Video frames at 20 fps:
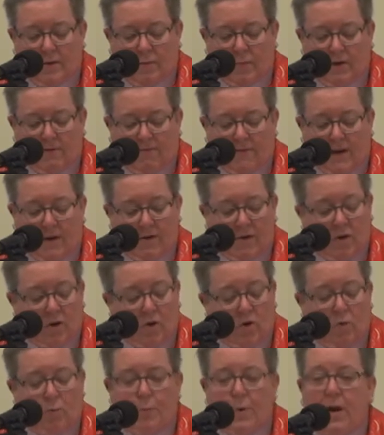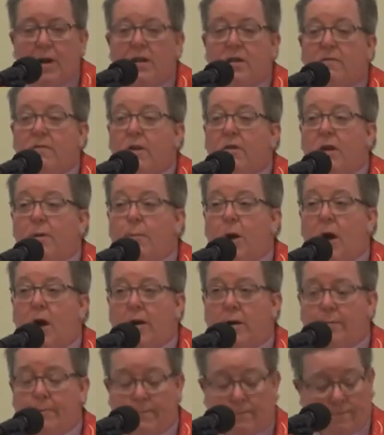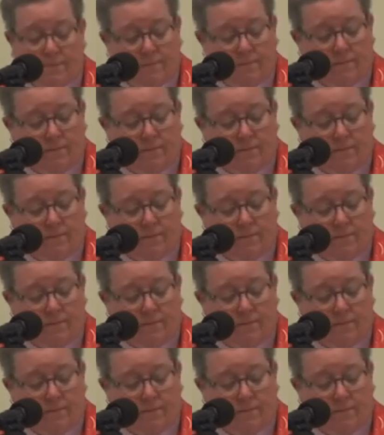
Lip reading: but found hope at the very bottom.